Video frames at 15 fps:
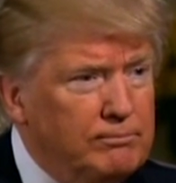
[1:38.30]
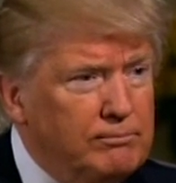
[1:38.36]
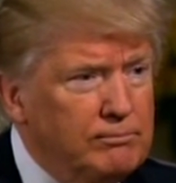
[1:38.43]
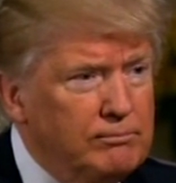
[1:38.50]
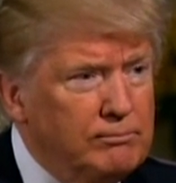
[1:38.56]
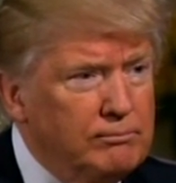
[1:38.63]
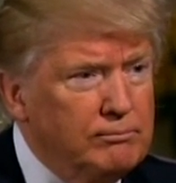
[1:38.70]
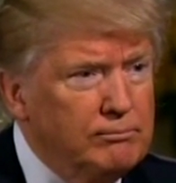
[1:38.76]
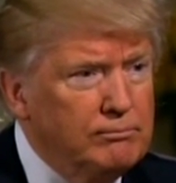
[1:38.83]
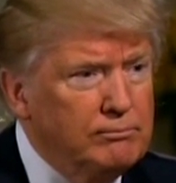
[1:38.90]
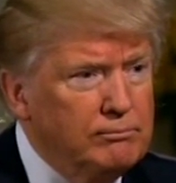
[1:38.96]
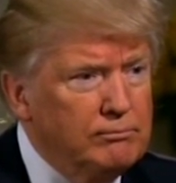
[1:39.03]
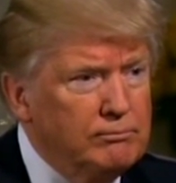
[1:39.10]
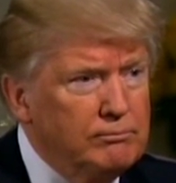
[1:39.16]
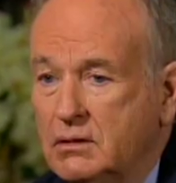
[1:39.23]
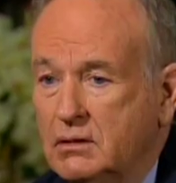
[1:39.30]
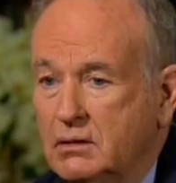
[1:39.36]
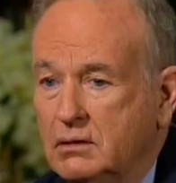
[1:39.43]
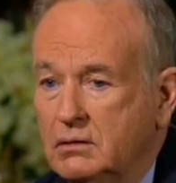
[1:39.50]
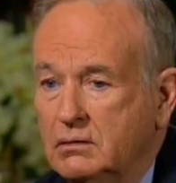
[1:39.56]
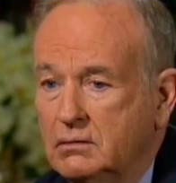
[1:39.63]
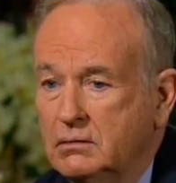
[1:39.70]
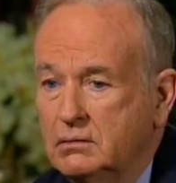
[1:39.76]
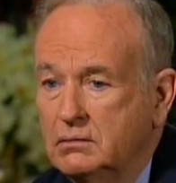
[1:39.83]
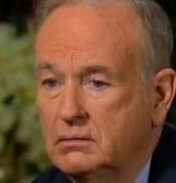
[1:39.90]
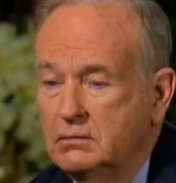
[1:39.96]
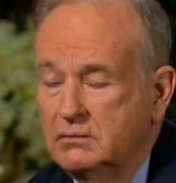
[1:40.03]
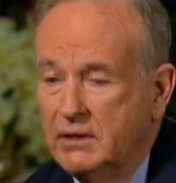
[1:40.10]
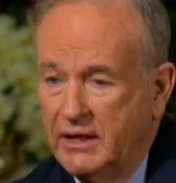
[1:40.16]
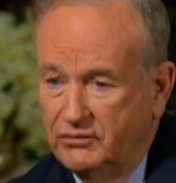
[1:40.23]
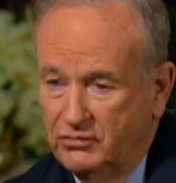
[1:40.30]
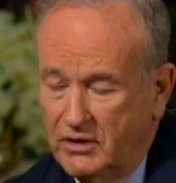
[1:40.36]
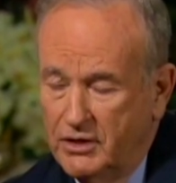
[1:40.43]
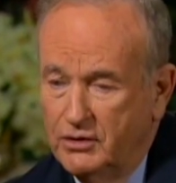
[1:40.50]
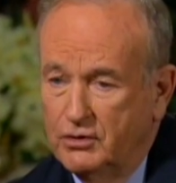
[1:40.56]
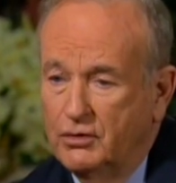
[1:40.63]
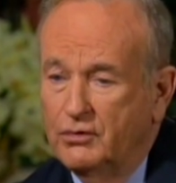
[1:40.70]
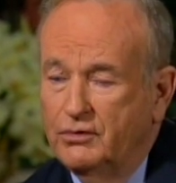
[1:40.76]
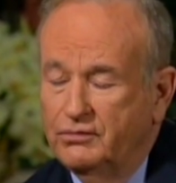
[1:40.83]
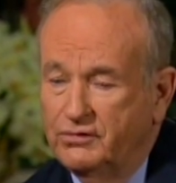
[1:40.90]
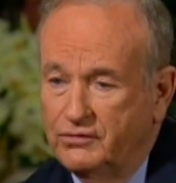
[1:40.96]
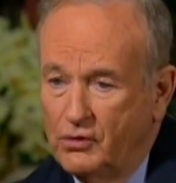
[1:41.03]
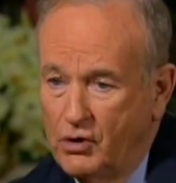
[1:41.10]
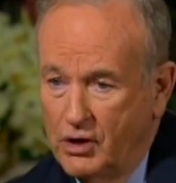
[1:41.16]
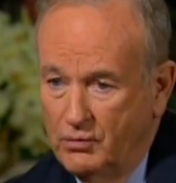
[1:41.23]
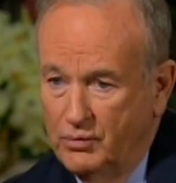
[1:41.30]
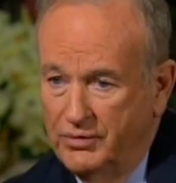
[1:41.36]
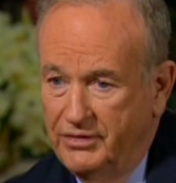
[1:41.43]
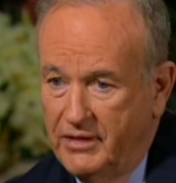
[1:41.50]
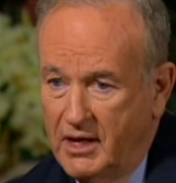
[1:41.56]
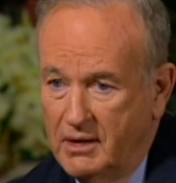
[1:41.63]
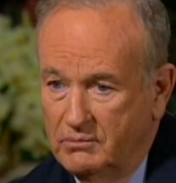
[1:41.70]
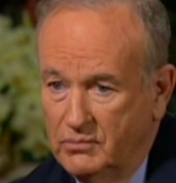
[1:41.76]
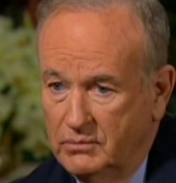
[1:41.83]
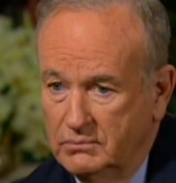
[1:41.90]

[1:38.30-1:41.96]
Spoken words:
Sanctions. That's how you're going to start with them.